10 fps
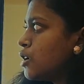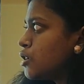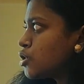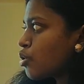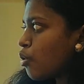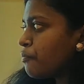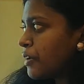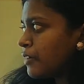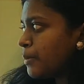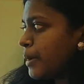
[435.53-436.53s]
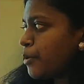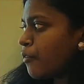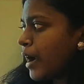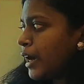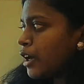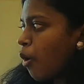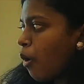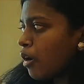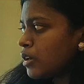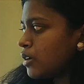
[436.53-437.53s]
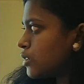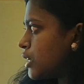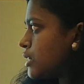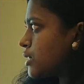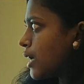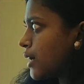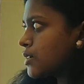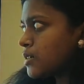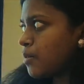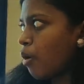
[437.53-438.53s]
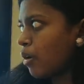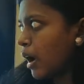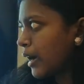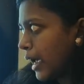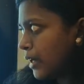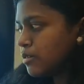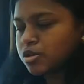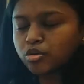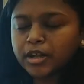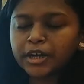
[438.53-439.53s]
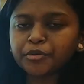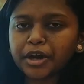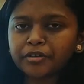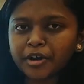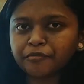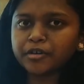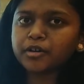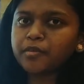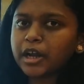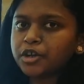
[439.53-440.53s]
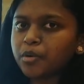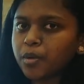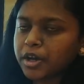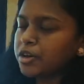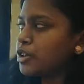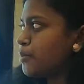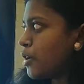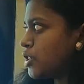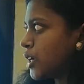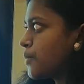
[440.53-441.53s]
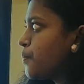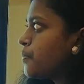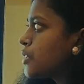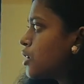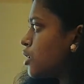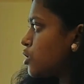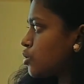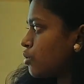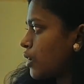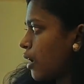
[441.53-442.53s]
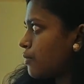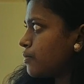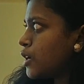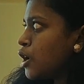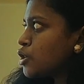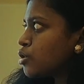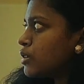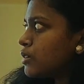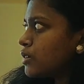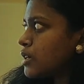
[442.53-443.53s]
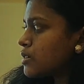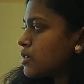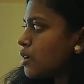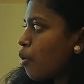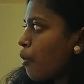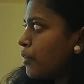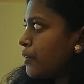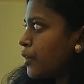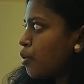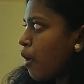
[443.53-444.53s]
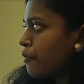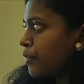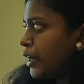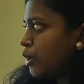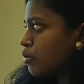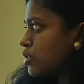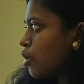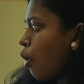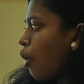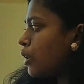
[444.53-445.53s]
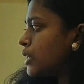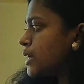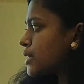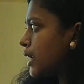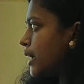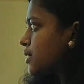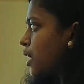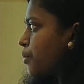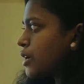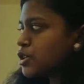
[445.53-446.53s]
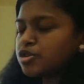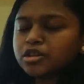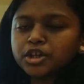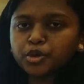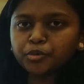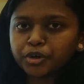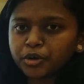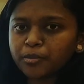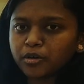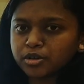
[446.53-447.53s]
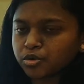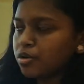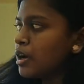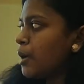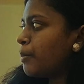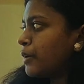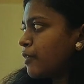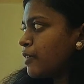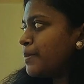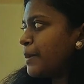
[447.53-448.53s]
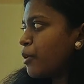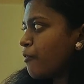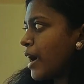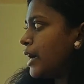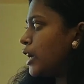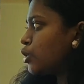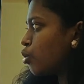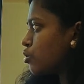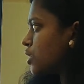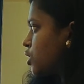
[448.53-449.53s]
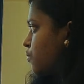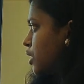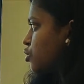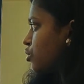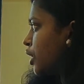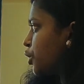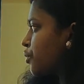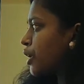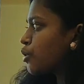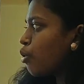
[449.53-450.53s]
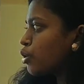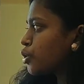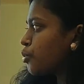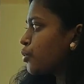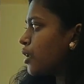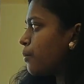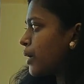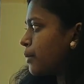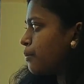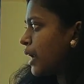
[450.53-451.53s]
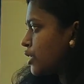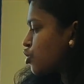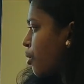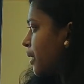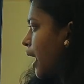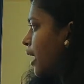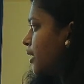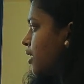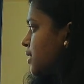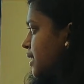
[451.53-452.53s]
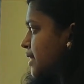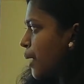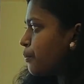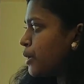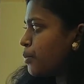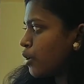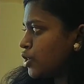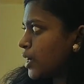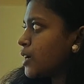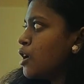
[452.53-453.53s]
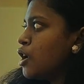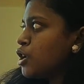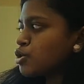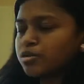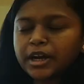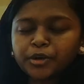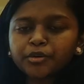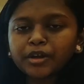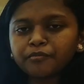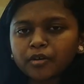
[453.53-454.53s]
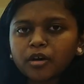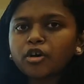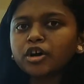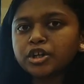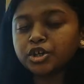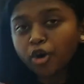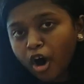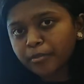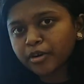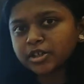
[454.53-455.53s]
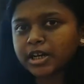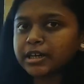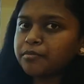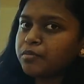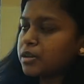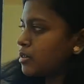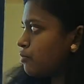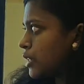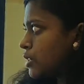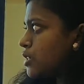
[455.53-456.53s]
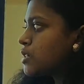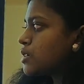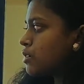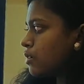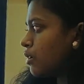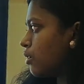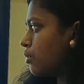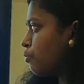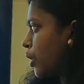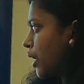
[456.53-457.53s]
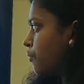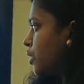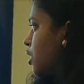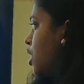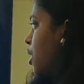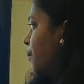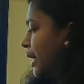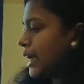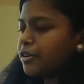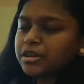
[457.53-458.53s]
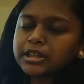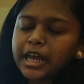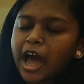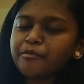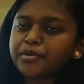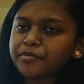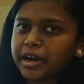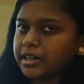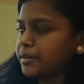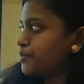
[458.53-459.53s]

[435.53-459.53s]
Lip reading: So we will be providing all these things again so that you can refer while you're working on the project. So yeah. So this is the overview of videos. All these links are present on the YouTube also, but we will be providing those as well so that you can go through the brainstorming ideas, example project, so that you can work on your project with this whatever material they have provided.